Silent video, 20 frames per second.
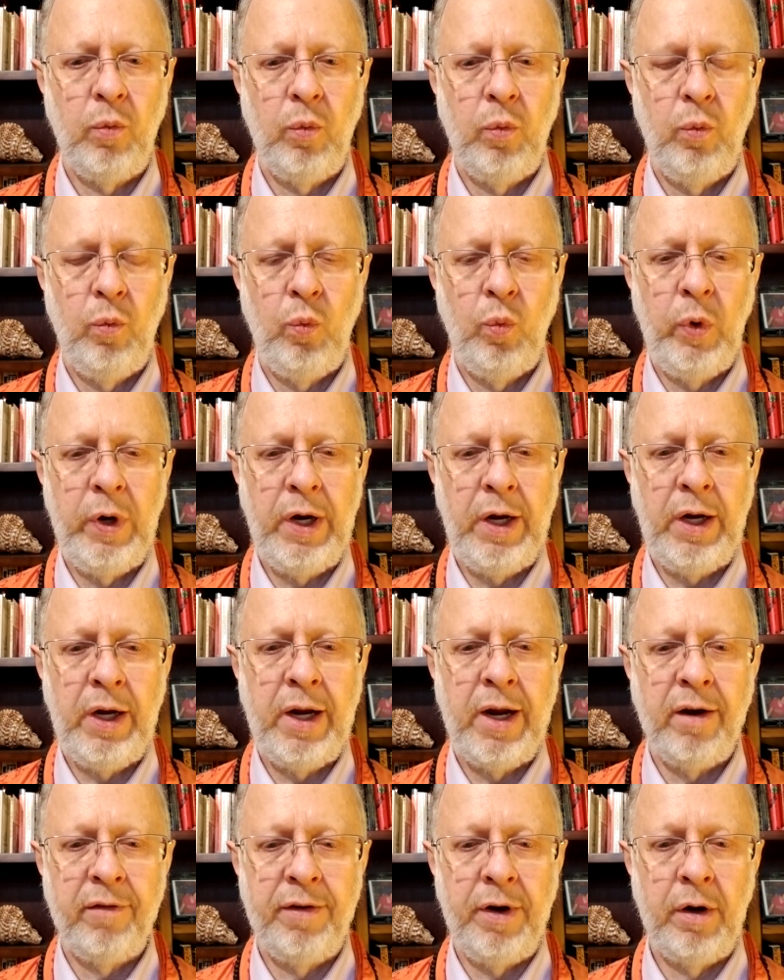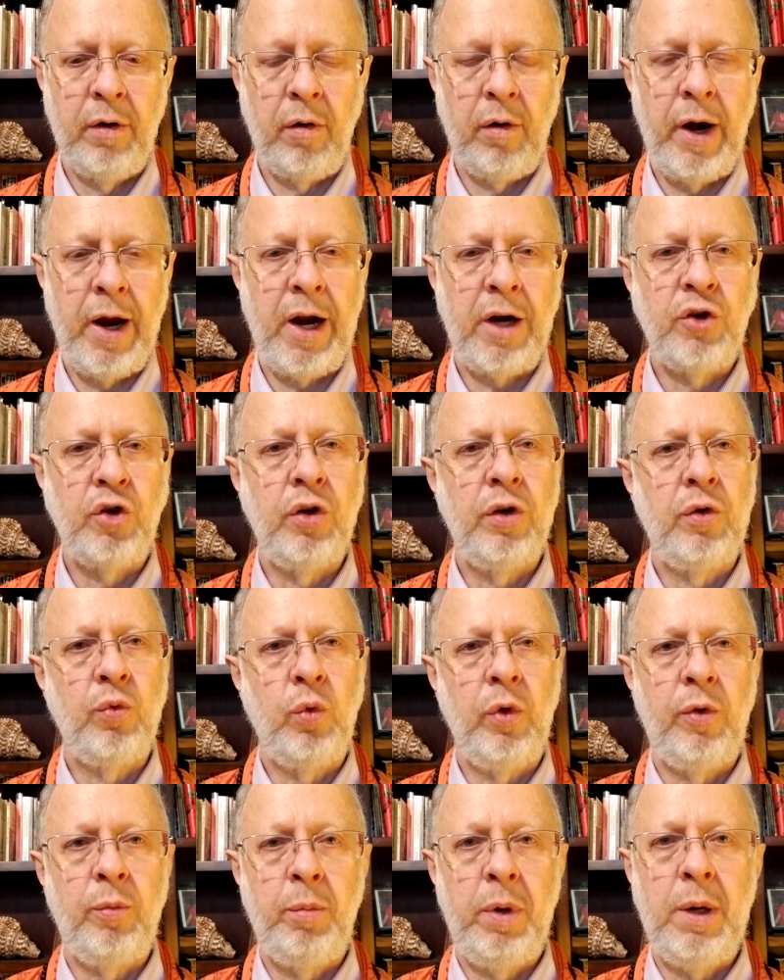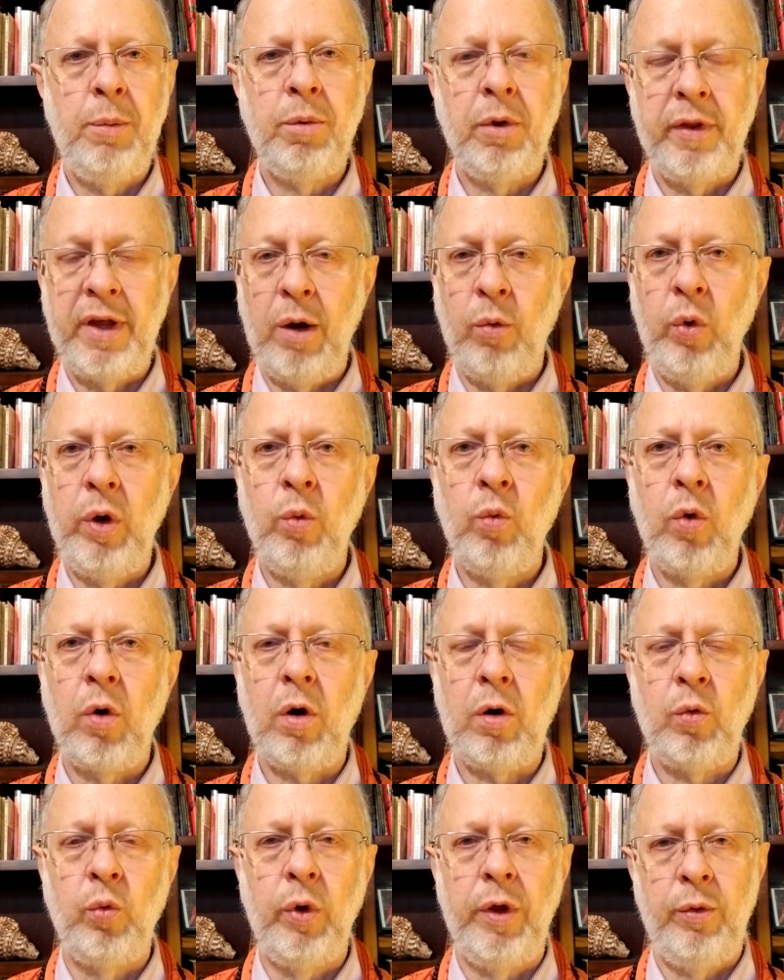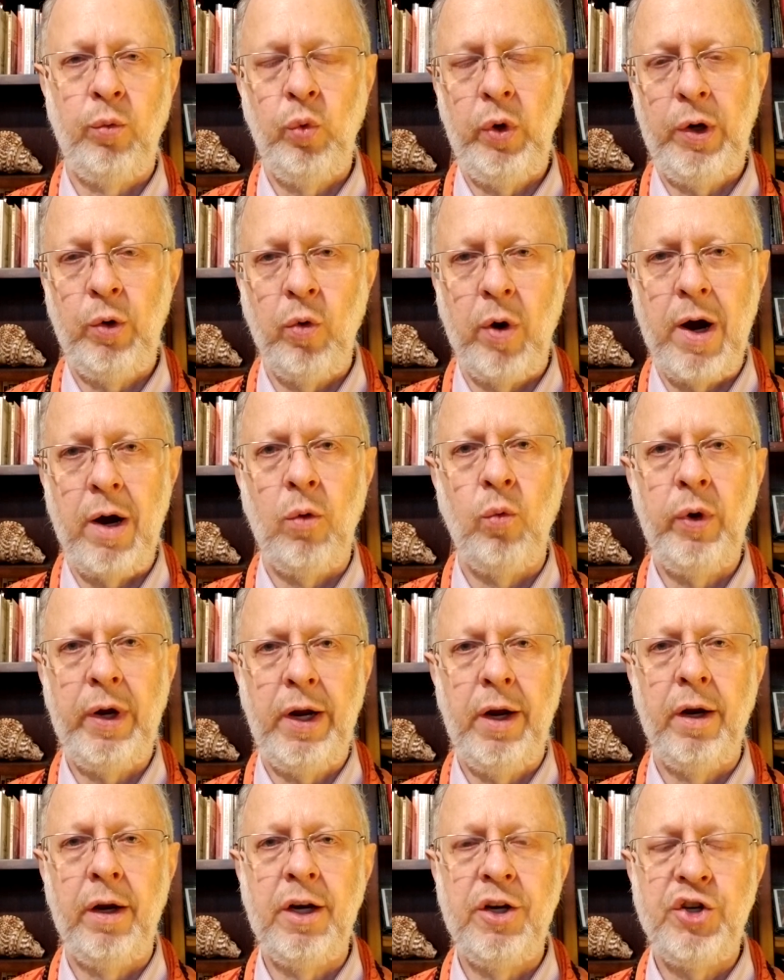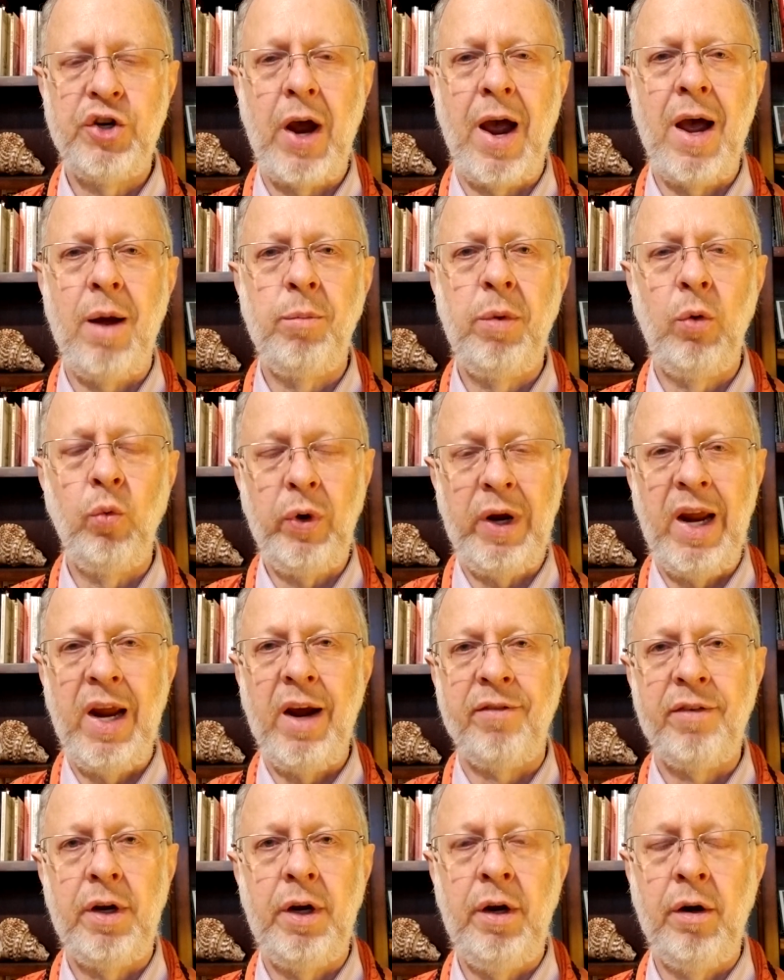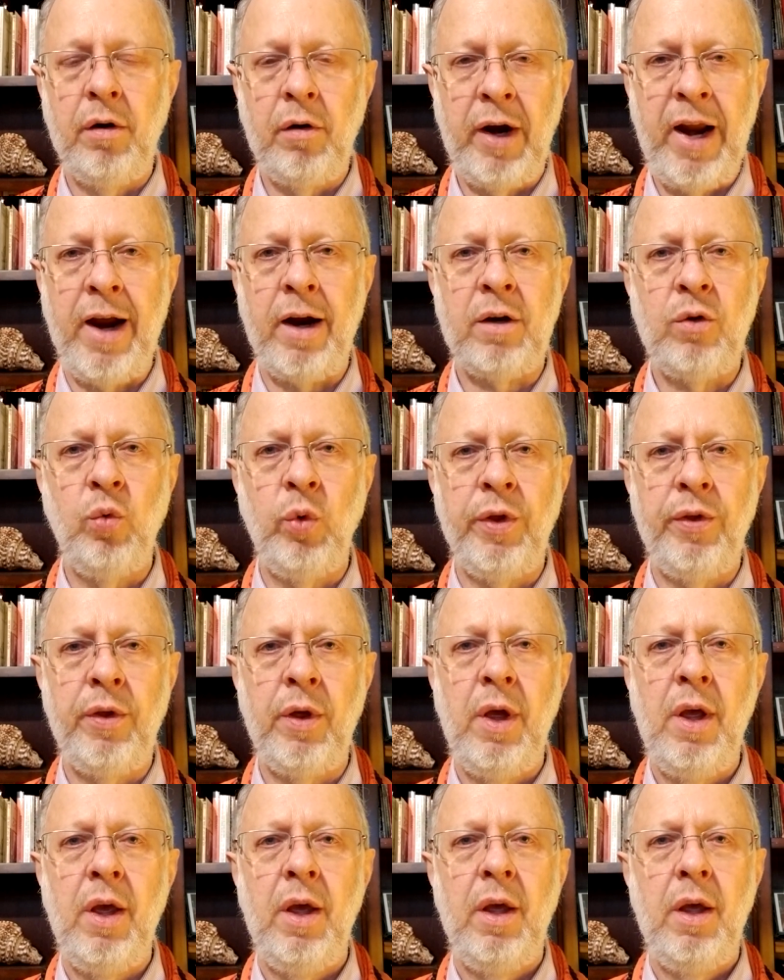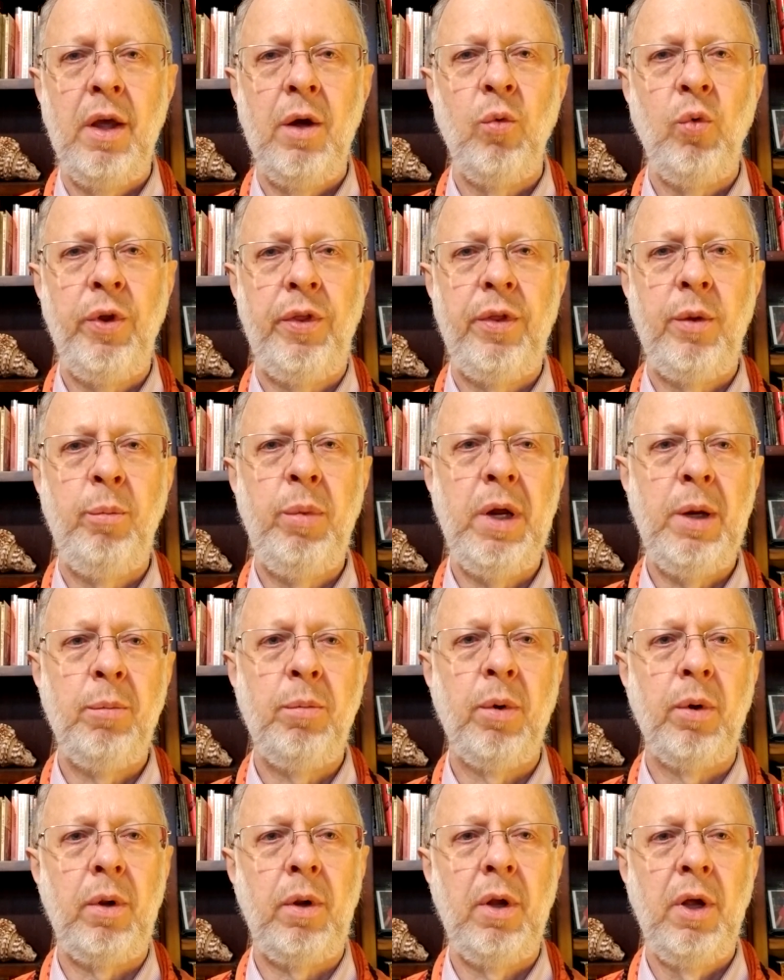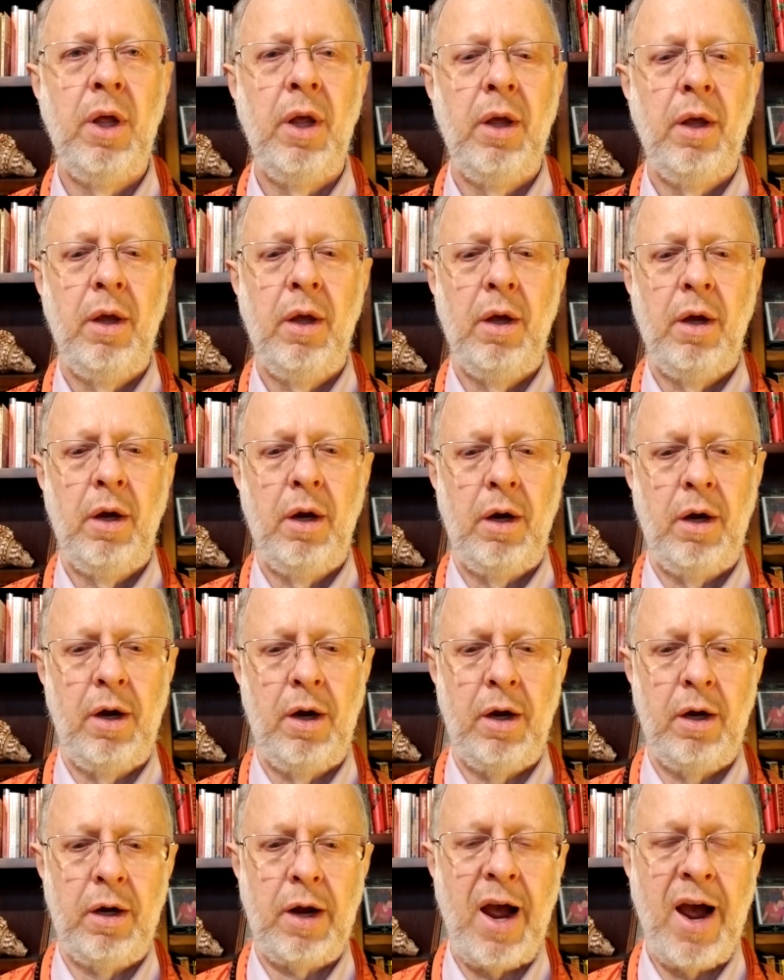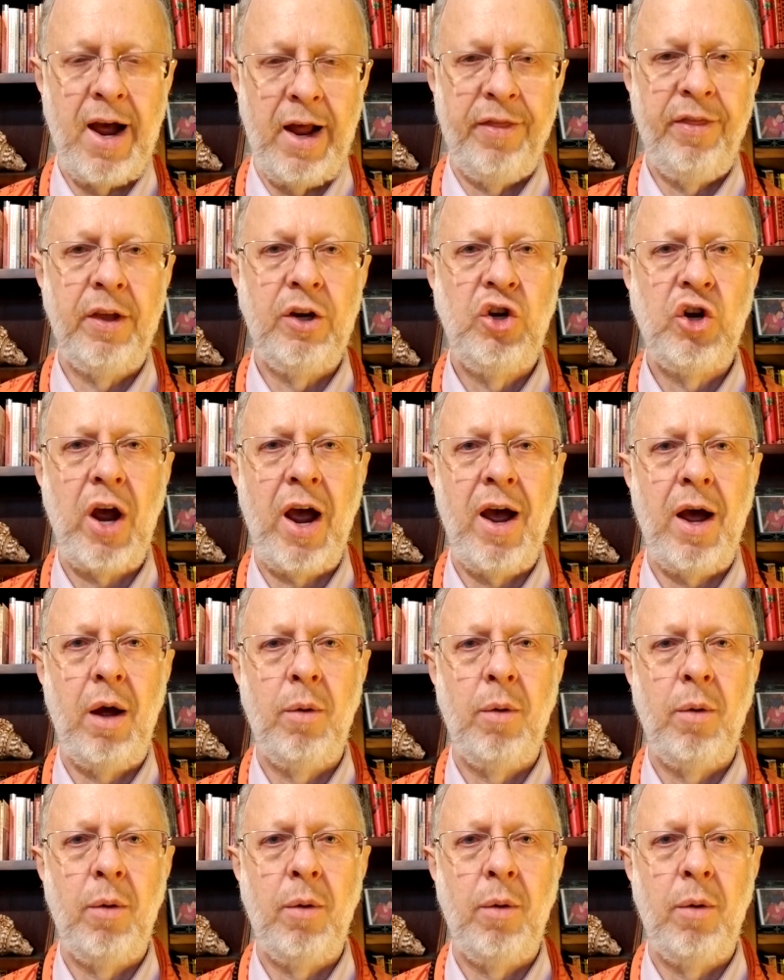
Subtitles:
we have interactions with people that we work with. We go out, we get a job, and we have to interact with the people on the job.